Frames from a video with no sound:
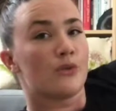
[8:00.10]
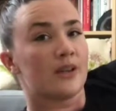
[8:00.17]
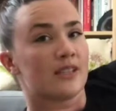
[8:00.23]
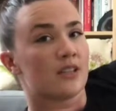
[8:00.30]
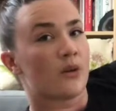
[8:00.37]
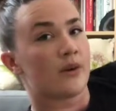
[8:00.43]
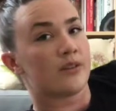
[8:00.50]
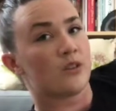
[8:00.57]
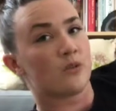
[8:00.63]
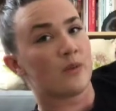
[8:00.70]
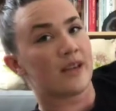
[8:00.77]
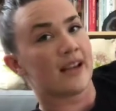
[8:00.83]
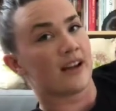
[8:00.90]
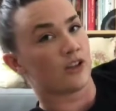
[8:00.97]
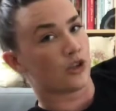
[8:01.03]
is going to
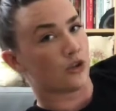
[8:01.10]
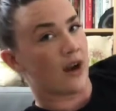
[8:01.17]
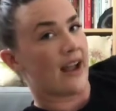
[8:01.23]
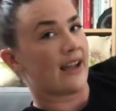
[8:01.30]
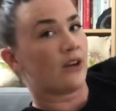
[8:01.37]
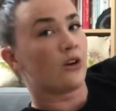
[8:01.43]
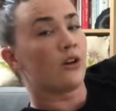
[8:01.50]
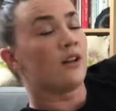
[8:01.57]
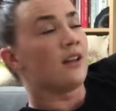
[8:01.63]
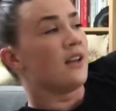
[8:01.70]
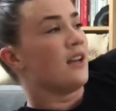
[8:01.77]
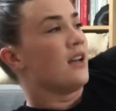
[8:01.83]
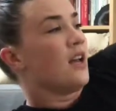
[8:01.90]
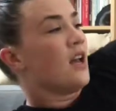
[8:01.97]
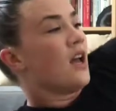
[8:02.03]
be a triangle.
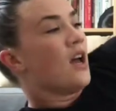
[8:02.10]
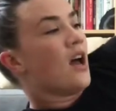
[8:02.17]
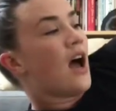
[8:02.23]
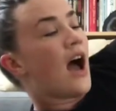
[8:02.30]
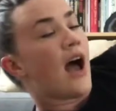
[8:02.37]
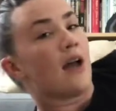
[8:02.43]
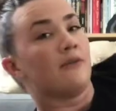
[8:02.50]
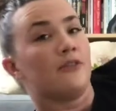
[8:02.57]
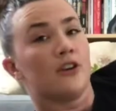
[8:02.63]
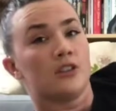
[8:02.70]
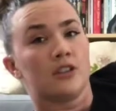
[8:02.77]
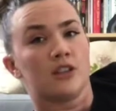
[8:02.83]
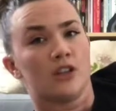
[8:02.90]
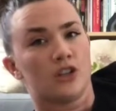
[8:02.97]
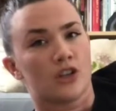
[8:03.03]
I'm
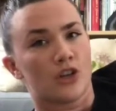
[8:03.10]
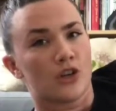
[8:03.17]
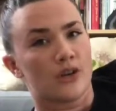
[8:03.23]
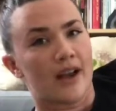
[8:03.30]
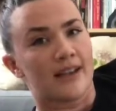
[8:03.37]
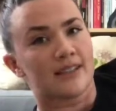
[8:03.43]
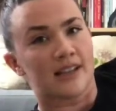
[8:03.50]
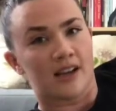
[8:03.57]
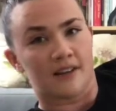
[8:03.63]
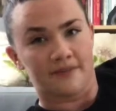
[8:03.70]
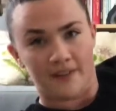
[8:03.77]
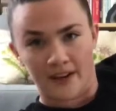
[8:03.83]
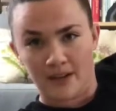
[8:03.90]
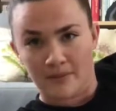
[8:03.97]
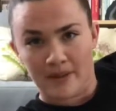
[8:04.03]
first going to show you guys like a
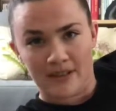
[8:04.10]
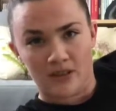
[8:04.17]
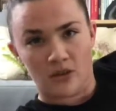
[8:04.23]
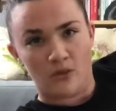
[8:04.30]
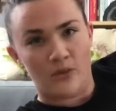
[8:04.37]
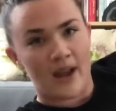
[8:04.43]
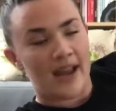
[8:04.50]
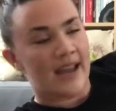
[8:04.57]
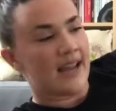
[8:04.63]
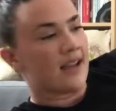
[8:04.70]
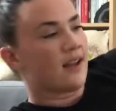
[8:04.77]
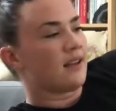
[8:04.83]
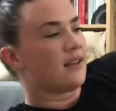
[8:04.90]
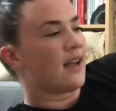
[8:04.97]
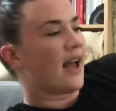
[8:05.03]
fundamental way,
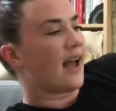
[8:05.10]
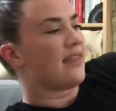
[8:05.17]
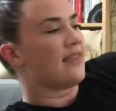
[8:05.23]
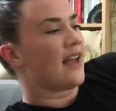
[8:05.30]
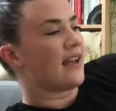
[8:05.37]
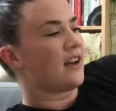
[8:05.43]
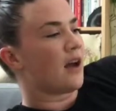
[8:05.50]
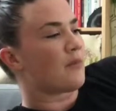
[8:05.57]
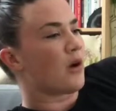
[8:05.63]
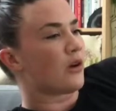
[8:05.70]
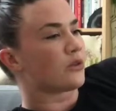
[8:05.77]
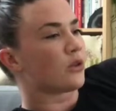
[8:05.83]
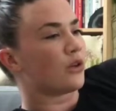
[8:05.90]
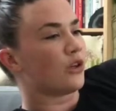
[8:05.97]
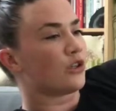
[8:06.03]
and then I'm
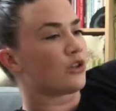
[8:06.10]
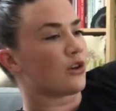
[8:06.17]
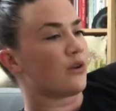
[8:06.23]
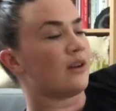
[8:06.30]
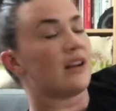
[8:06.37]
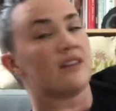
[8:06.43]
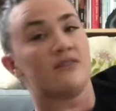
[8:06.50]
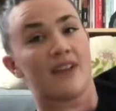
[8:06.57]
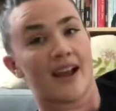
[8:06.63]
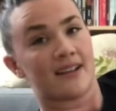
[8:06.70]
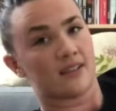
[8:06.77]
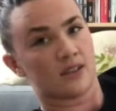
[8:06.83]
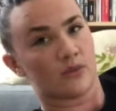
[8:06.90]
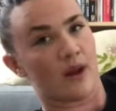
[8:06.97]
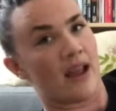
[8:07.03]
also going to show you an
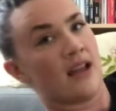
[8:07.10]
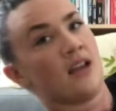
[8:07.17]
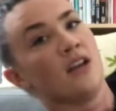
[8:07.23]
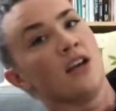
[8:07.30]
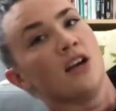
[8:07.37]
advanced way.